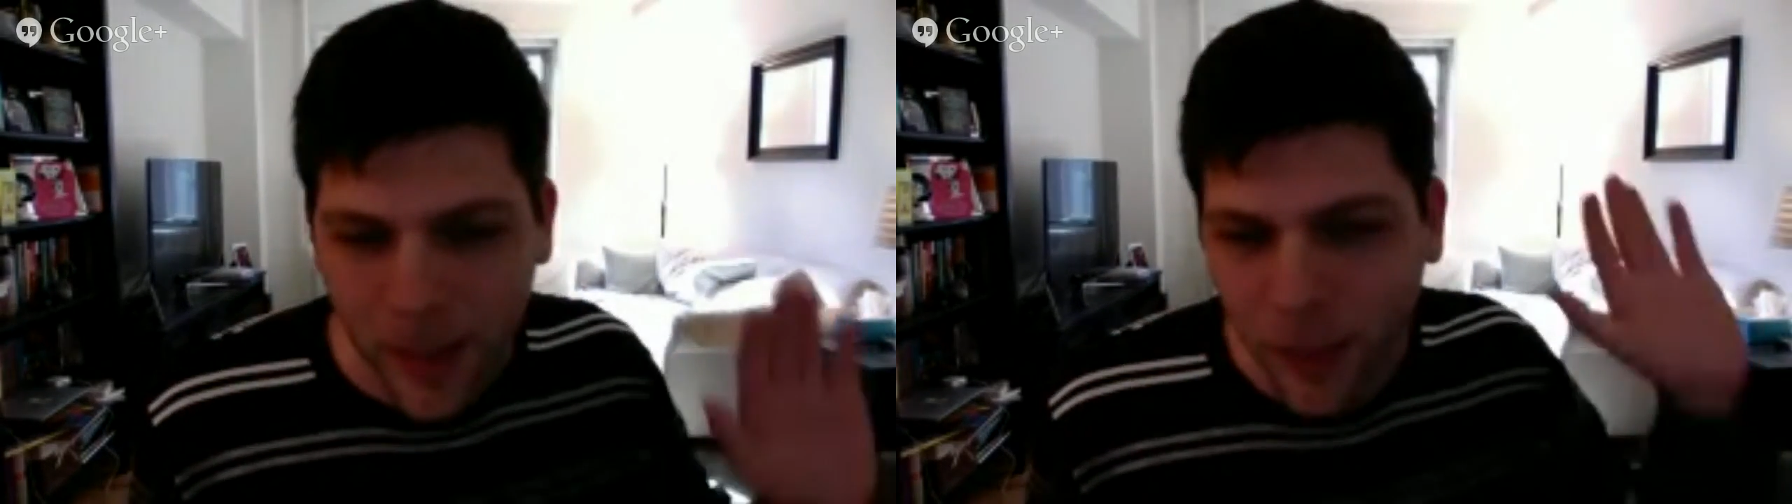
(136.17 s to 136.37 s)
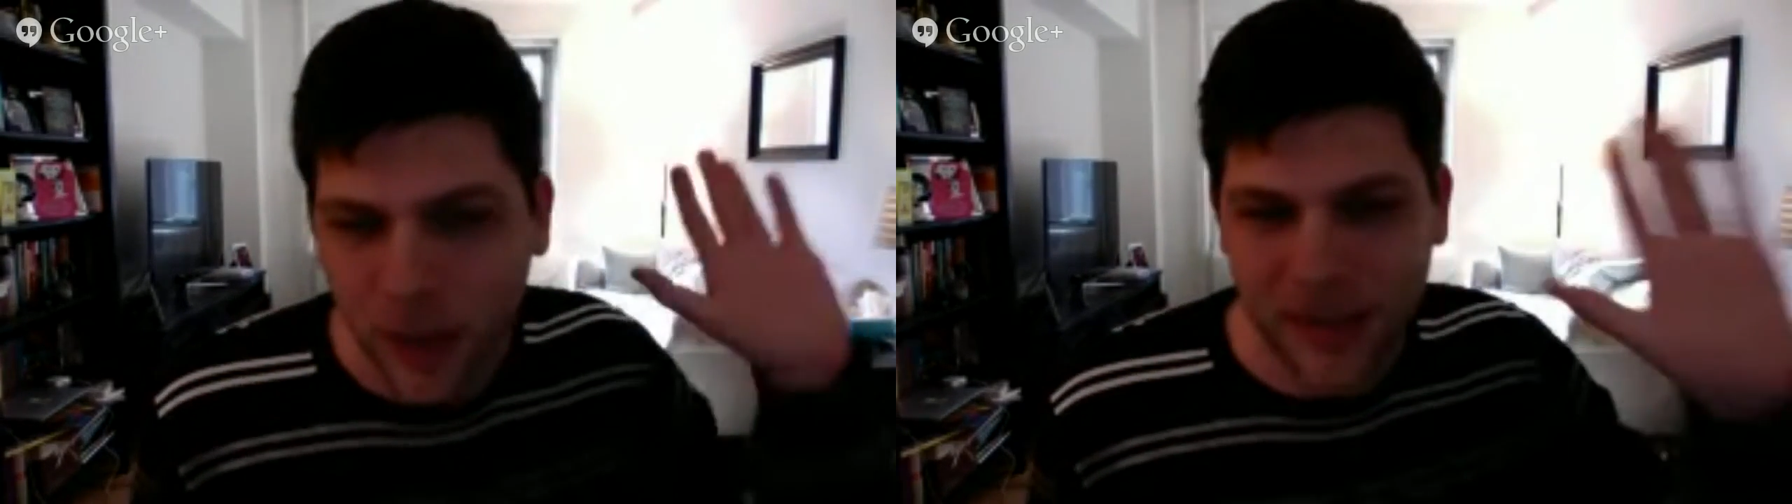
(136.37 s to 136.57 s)

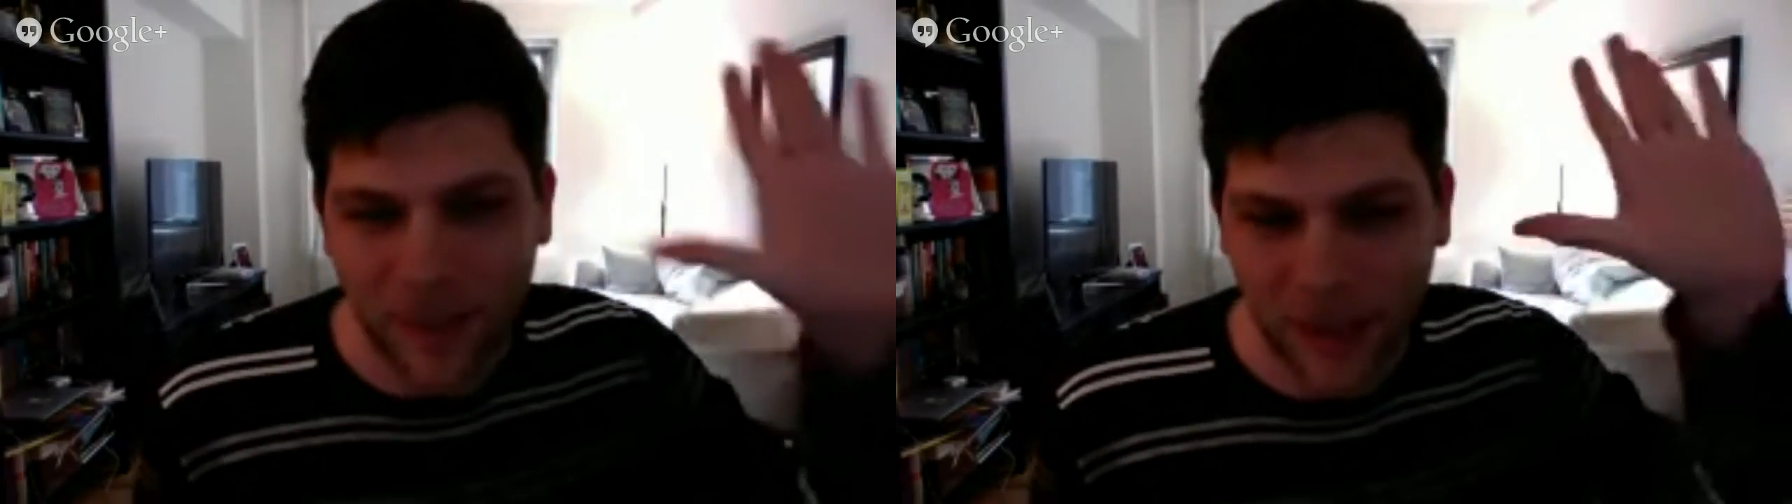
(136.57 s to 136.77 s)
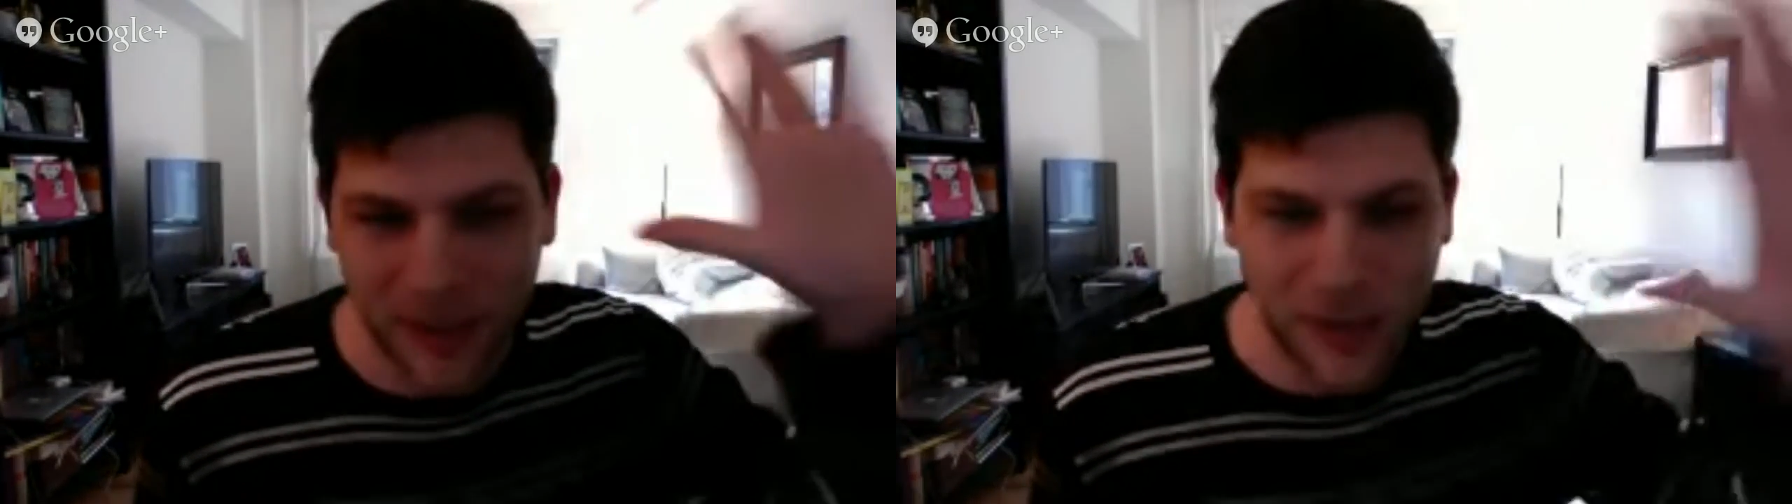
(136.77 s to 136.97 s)
and
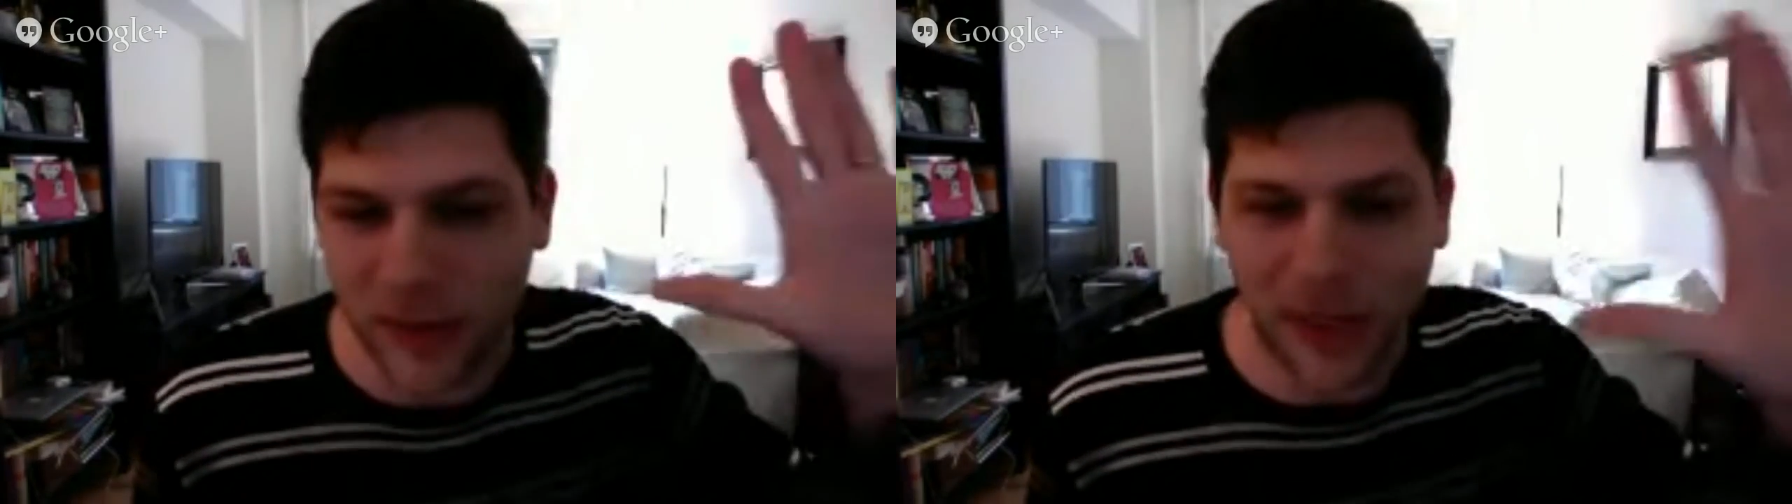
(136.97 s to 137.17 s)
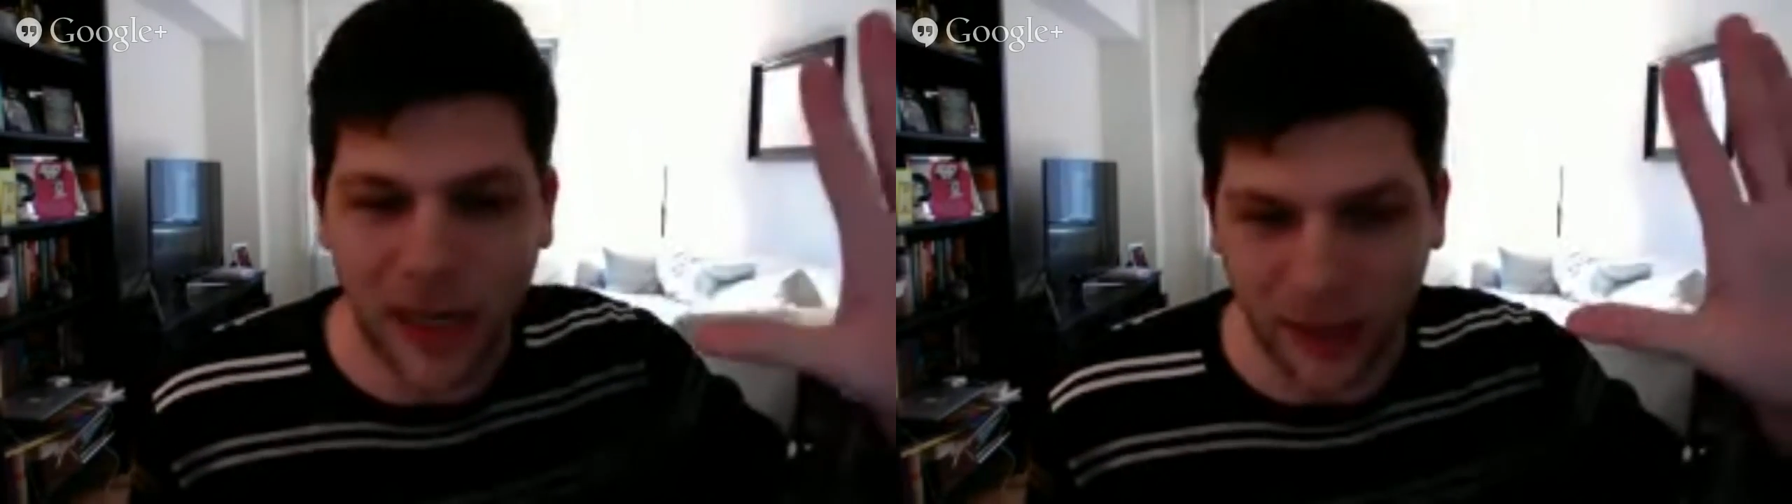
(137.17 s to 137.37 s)
he
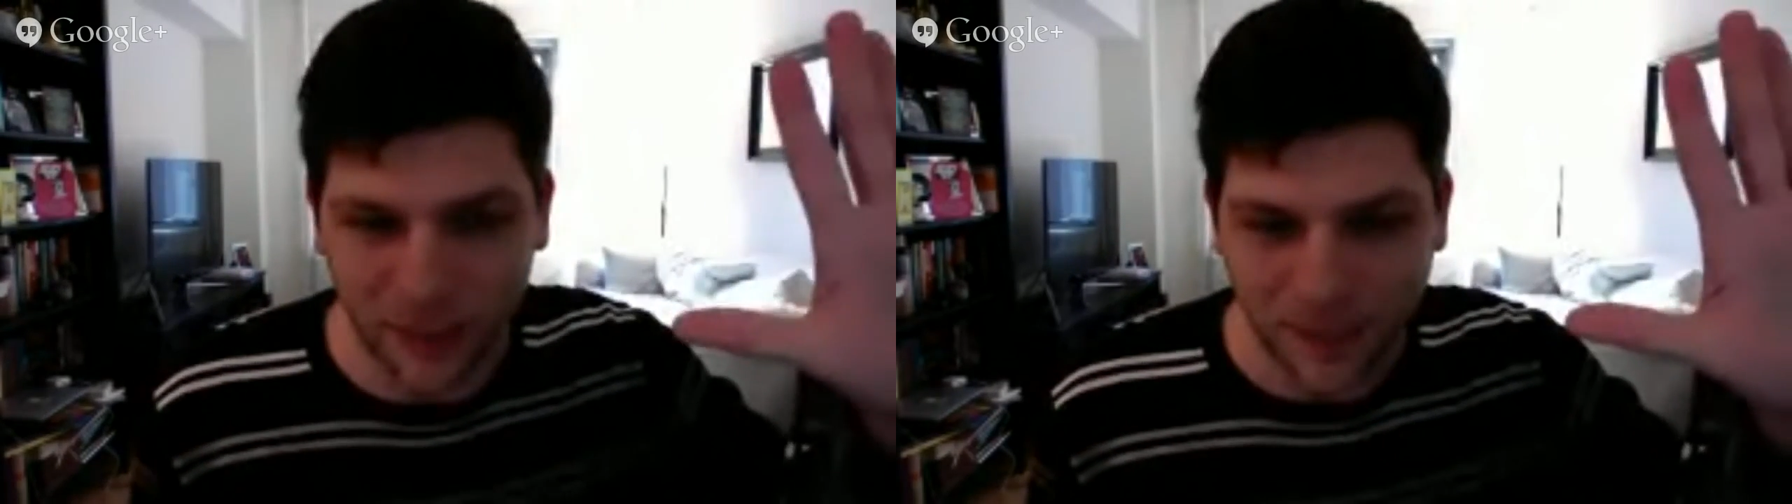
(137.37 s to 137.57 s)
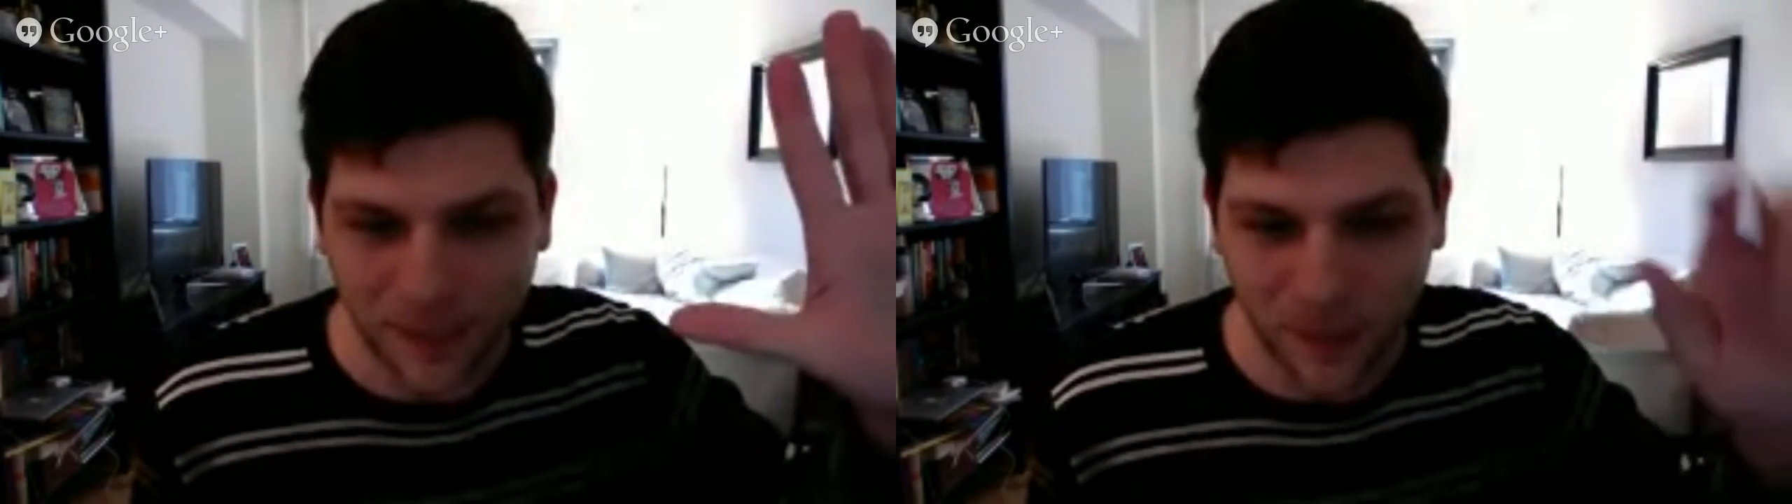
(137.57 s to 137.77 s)
puts up a
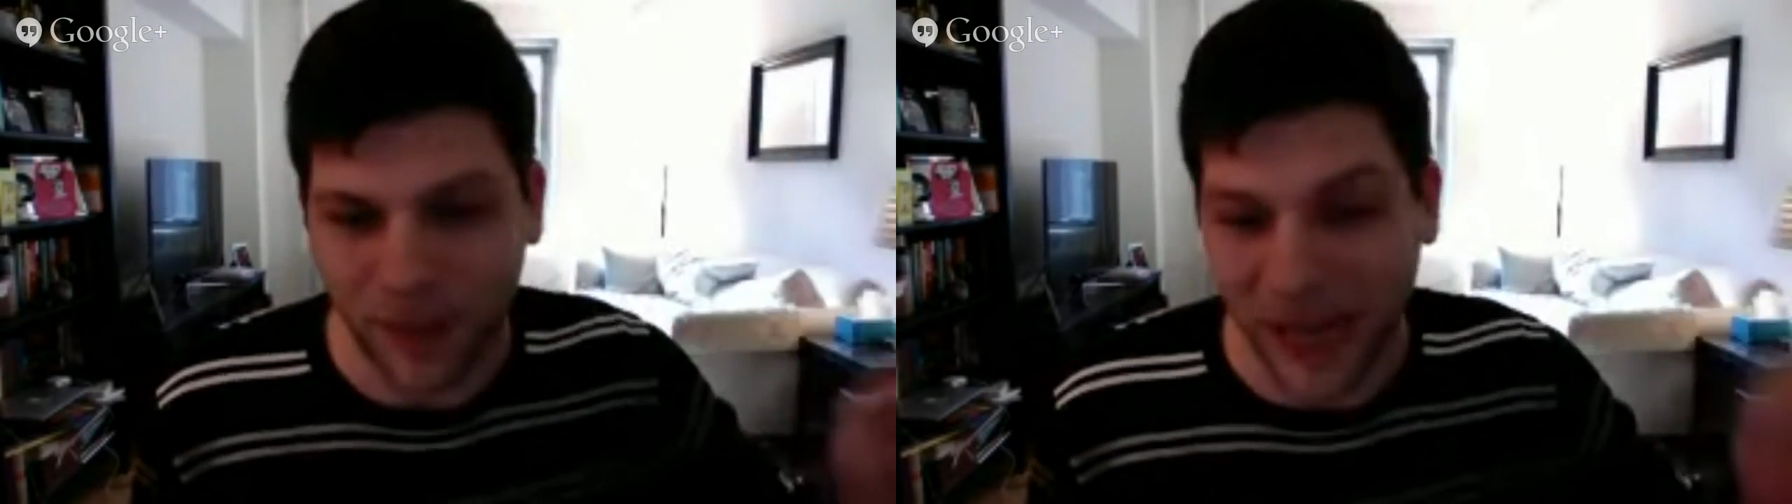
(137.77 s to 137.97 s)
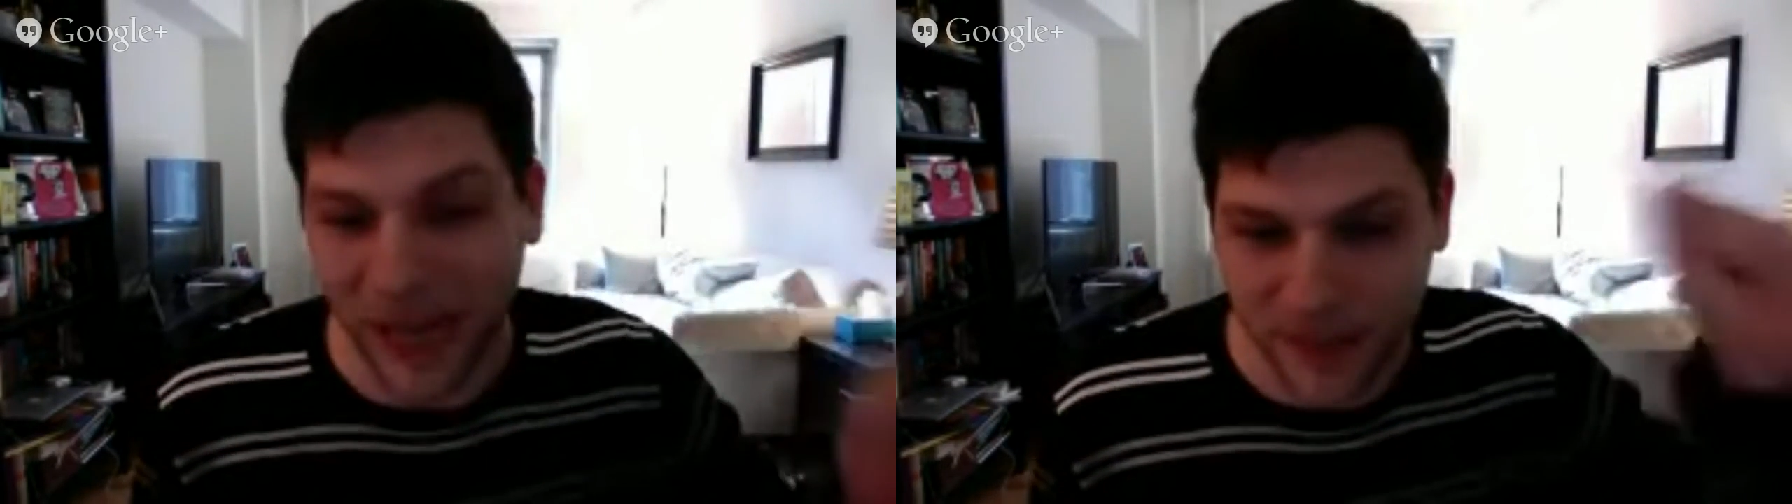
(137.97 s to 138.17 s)
new
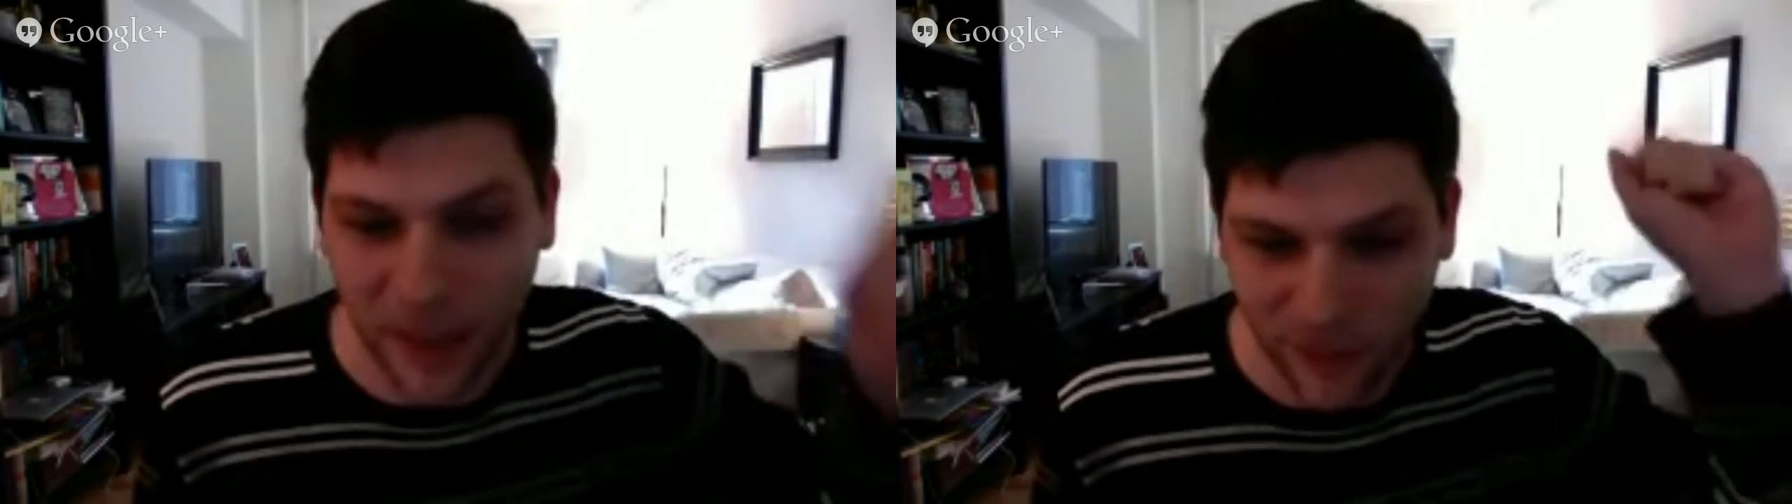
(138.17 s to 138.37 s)
sign